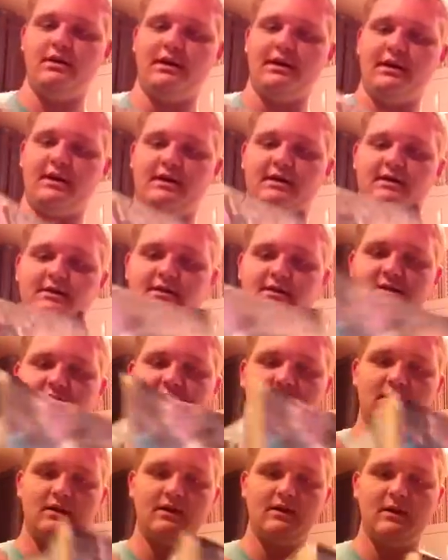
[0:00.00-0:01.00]

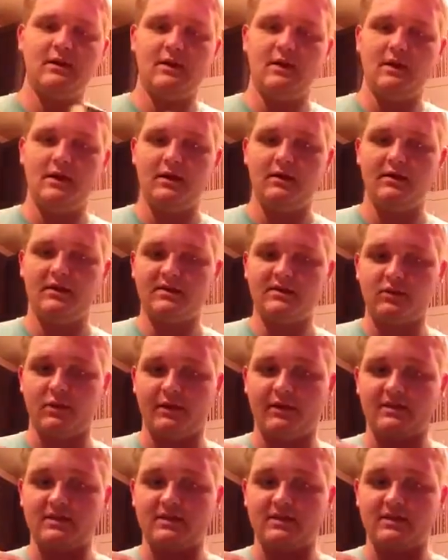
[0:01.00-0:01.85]
is this one.